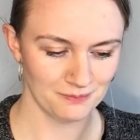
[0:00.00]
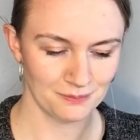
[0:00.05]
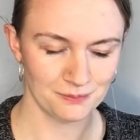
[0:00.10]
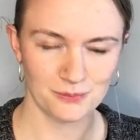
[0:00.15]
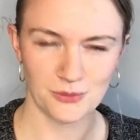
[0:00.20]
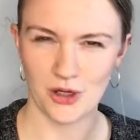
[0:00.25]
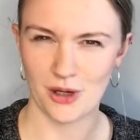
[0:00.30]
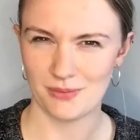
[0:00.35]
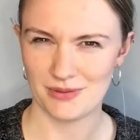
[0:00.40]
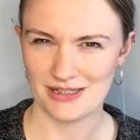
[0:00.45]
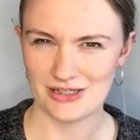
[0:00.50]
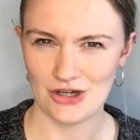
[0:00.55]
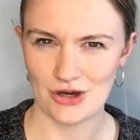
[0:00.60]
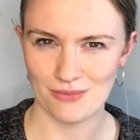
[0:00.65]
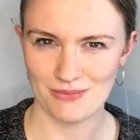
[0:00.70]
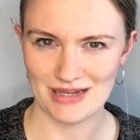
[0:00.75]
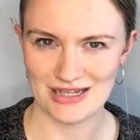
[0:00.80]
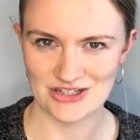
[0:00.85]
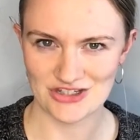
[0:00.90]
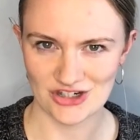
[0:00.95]
Probably not
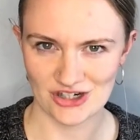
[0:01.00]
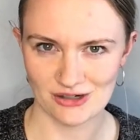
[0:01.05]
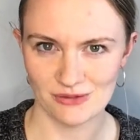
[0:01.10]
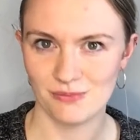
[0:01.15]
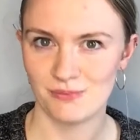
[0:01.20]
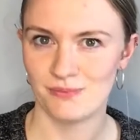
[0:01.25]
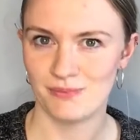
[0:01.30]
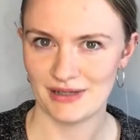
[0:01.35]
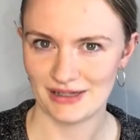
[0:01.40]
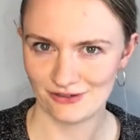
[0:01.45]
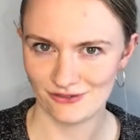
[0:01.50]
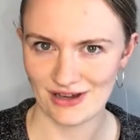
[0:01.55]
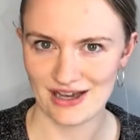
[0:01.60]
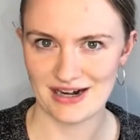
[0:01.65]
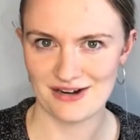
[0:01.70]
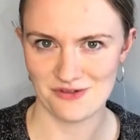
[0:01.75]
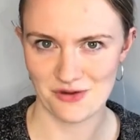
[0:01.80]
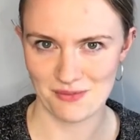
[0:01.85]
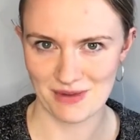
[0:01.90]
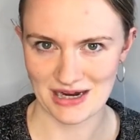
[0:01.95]
major, big fan
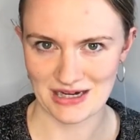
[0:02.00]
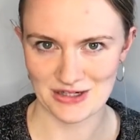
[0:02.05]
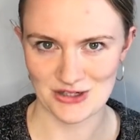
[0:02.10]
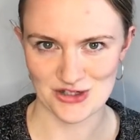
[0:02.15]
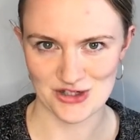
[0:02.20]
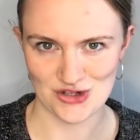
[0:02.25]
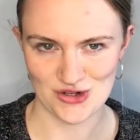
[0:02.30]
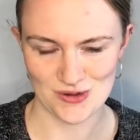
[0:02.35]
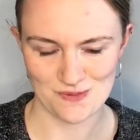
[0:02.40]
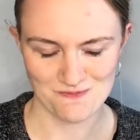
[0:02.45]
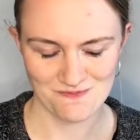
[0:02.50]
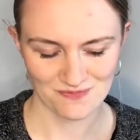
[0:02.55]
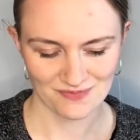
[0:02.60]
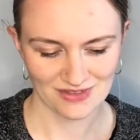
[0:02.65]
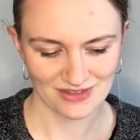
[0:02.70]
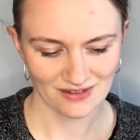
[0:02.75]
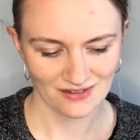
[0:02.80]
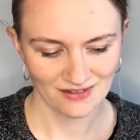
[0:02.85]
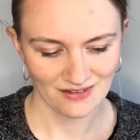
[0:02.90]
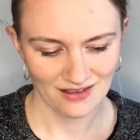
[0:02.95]
of a minor tune.
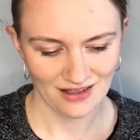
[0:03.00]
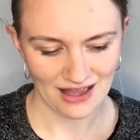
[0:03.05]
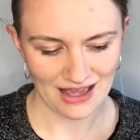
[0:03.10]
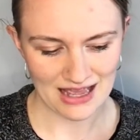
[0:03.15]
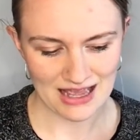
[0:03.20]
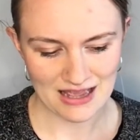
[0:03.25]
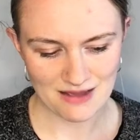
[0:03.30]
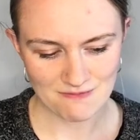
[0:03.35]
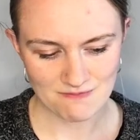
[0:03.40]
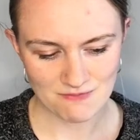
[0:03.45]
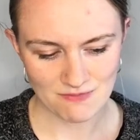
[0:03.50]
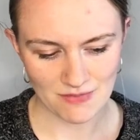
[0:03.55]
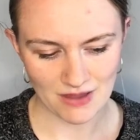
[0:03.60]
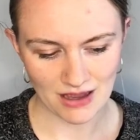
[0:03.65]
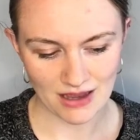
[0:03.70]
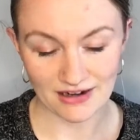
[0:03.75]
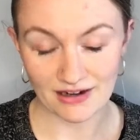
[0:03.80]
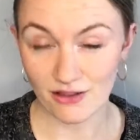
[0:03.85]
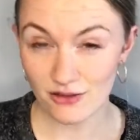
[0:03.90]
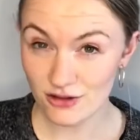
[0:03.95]

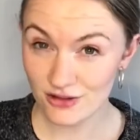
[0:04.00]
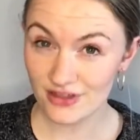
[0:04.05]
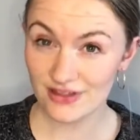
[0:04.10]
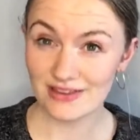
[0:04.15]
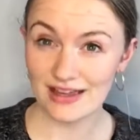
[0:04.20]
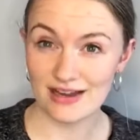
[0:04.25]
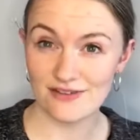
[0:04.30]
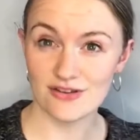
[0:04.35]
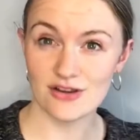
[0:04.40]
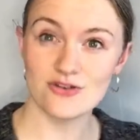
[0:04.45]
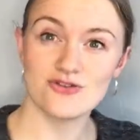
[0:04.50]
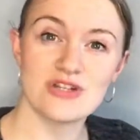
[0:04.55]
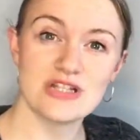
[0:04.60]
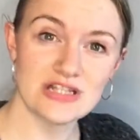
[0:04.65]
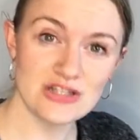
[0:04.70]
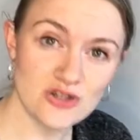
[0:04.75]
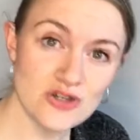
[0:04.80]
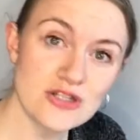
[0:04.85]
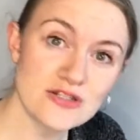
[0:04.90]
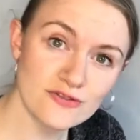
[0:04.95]
Another thing that I found really
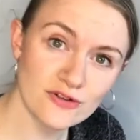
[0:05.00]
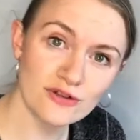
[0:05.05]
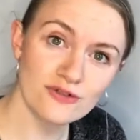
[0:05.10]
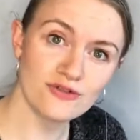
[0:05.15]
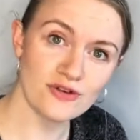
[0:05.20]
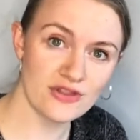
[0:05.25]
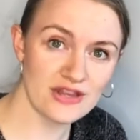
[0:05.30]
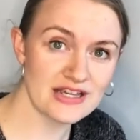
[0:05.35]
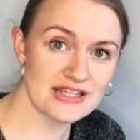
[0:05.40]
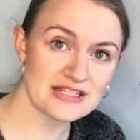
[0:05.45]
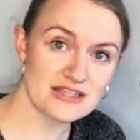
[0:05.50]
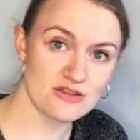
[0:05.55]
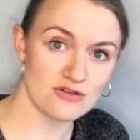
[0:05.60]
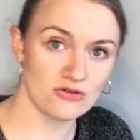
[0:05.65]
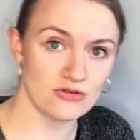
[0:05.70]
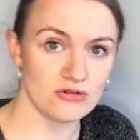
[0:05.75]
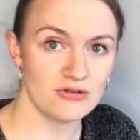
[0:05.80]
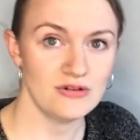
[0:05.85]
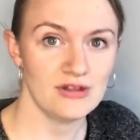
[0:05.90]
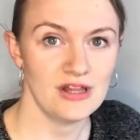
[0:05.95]
useful for this
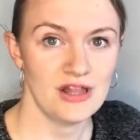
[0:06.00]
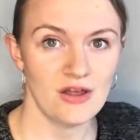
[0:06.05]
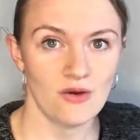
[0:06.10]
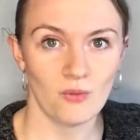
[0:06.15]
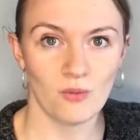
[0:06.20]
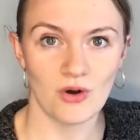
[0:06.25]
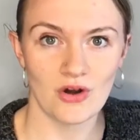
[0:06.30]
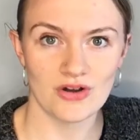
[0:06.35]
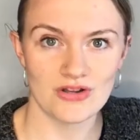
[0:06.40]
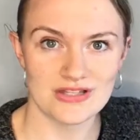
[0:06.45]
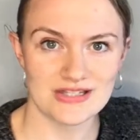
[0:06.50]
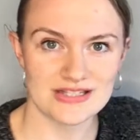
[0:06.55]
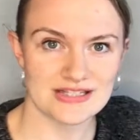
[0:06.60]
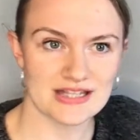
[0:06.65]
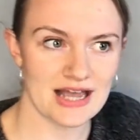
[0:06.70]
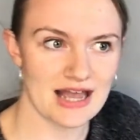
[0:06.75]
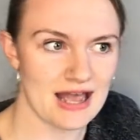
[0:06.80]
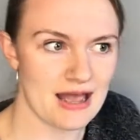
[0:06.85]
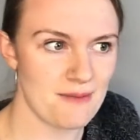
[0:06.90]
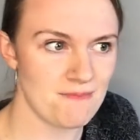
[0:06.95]
though was
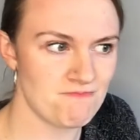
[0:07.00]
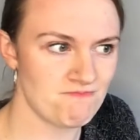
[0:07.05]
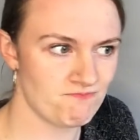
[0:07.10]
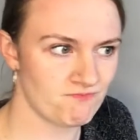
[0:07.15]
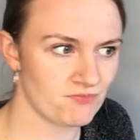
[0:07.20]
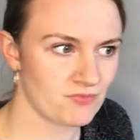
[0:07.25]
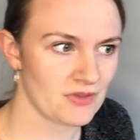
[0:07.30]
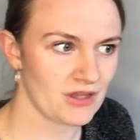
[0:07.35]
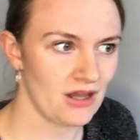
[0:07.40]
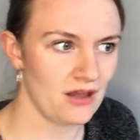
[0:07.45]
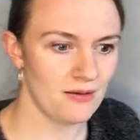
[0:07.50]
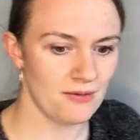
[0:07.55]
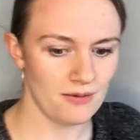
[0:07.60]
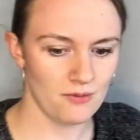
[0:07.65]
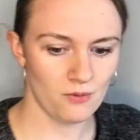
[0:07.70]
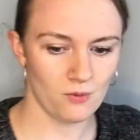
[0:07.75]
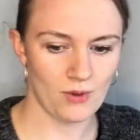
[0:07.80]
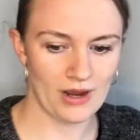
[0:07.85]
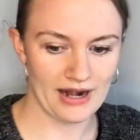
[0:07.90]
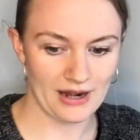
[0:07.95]

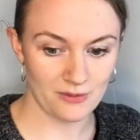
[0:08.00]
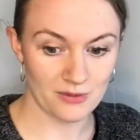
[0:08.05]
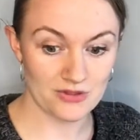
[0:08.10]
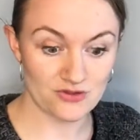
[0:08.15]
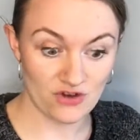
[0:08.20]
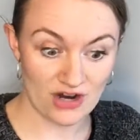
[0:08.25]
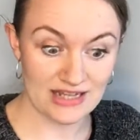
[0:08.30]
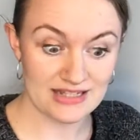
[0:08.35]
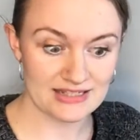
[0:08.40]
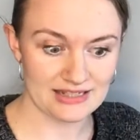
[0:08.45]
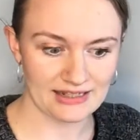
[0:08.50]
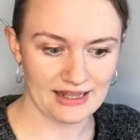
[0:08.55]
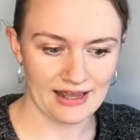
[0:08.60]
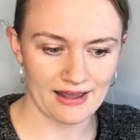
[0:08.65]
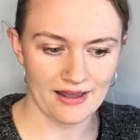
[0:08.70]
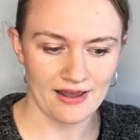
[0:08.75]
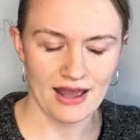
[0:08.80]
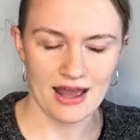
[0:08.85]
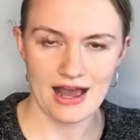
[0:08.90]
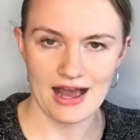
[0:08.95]
when I was writing it,
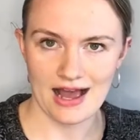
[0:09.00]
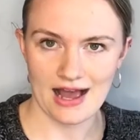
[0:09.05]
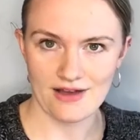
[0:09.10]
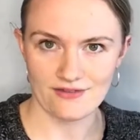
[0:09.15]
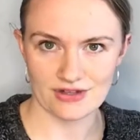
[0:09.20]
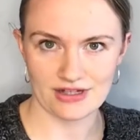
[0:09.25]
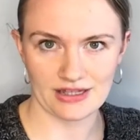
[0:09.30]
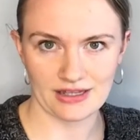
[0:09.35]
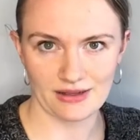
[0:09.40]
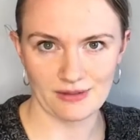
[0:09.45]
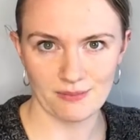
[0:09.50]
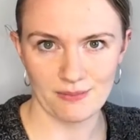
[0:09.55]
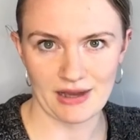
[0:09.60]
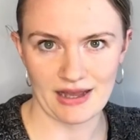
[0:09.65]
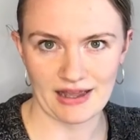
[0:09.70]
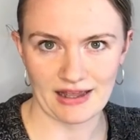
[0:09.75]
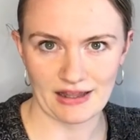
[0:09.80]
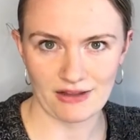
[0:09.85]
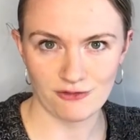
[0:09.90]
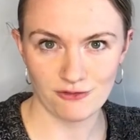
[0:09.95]
having
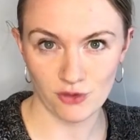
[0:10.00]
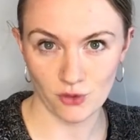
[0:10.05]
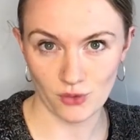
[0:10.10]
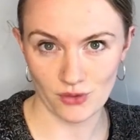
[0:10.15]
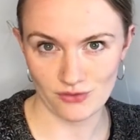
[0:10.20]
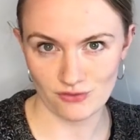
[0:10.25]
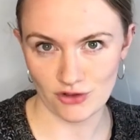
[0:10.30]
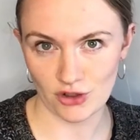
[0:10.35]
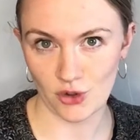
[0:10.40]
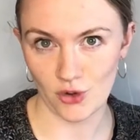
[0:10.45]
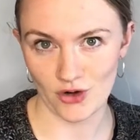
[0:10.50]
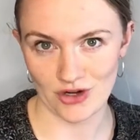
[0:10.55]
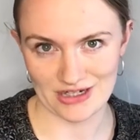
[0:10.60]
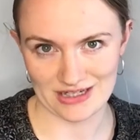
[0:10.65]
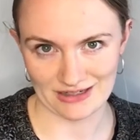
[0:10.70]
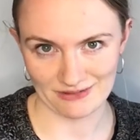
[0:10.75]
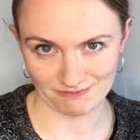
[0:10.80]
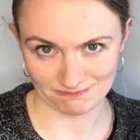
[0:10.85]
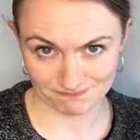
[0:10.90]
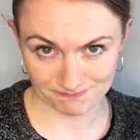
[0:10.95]
my phone recording